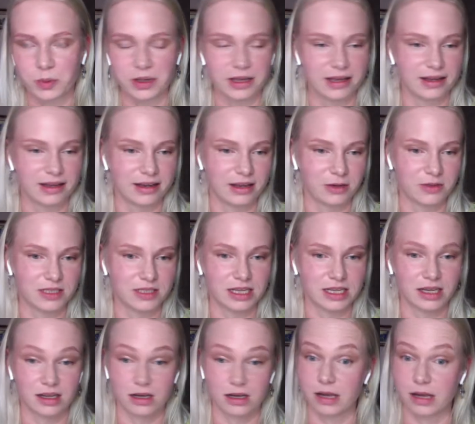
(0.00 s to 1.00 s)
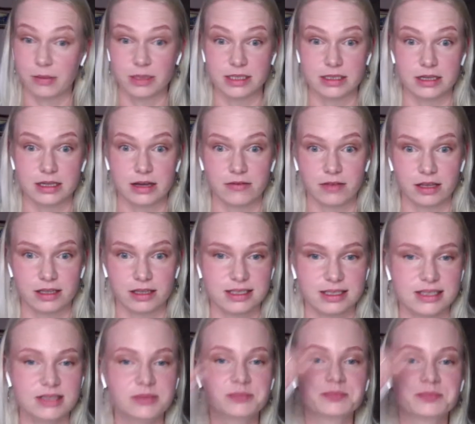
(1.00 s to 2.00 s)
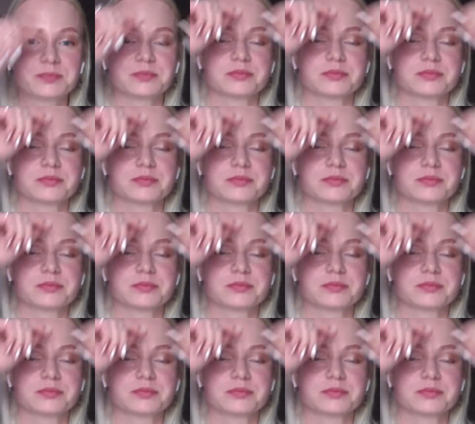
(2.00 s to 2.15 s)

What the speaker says: and I was like, I must have this.